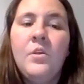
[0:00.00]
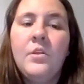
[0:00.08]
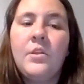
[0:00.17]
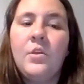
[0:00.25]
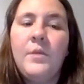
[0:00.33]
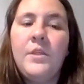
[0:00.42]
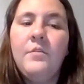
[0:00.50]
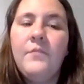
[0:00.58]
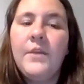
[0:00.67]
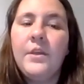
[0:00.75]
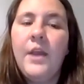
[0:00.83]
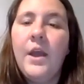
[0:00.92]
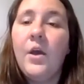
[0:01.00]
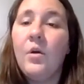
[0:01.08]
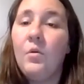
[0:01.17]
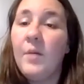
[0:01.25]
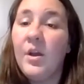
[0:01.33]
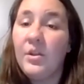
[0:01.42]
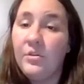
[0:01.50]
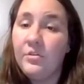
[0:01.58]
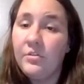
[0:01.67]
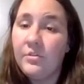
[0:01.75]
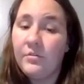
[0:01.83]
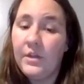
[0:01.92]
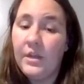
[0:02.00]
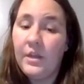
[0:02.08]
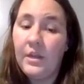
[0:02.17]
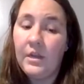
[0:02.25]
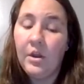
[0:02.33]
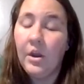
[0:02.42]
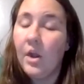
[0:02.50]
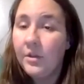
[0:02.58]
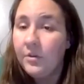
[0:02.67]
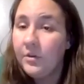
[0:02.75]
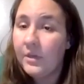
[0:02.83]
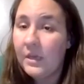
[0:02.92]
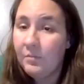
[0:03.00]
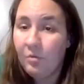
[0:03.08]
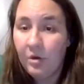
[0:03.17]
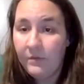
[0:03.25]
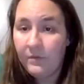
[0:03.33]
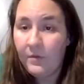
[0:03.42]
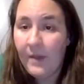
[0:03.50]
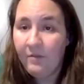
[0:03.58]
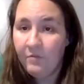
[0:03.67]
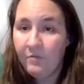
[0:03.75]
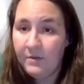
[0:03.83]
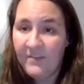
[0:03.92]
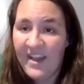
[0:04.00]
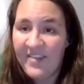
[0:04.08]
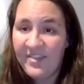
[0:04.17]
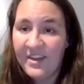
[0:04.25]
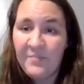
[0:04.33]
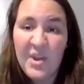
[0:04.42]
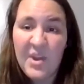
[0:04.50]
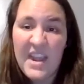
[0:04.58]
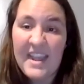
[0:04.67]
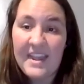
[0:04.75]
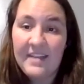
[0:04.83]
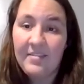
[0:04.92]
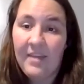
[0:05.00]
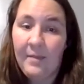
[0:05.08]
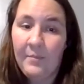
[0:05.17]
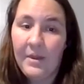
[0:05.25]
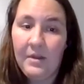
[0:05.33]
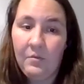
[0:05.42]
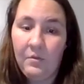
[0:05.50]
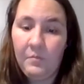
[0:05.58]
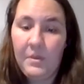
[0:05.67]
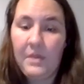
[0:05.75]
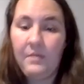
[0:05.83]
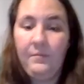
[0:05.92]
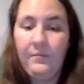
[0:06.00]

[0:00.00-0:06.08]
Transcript: So with your finger at home on your screen or on your keyboard, if you have one, find the number 8 and type it in with me.